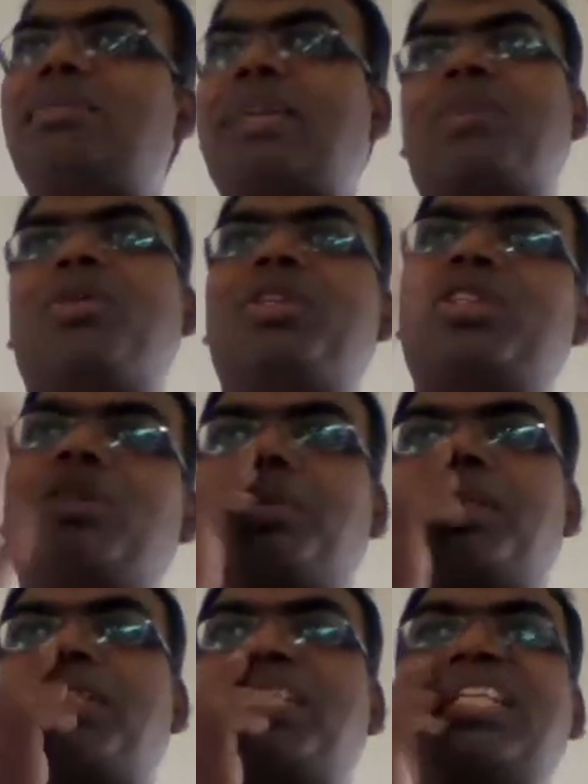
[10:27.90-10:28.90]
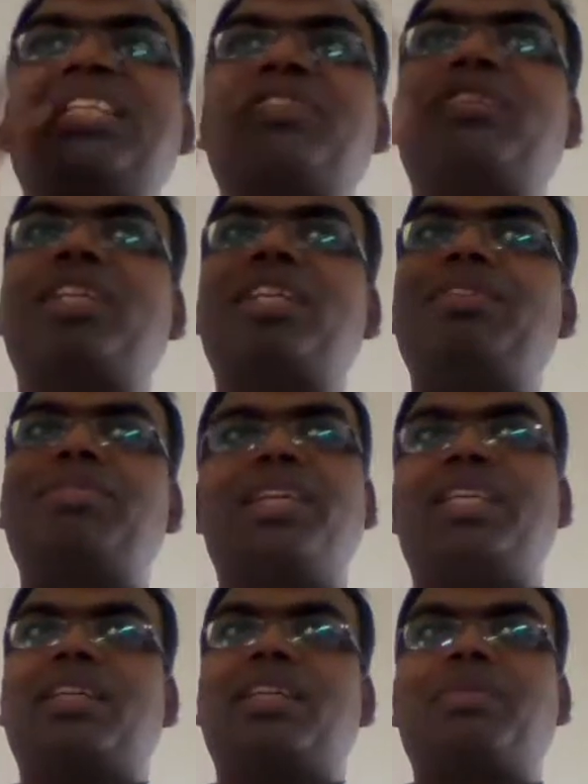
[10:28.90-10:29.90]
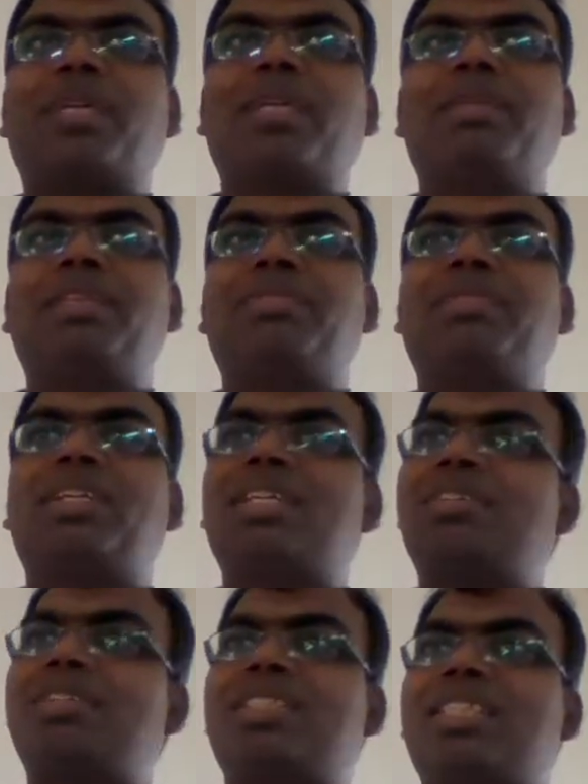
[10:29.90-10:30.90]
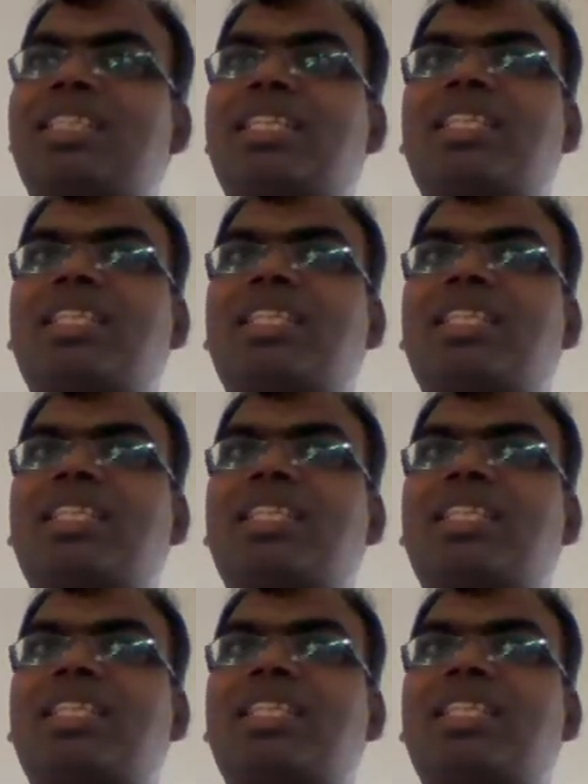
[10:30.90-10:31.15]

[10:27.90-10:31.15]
That is the backwash operation. That is for the filter, primary filter which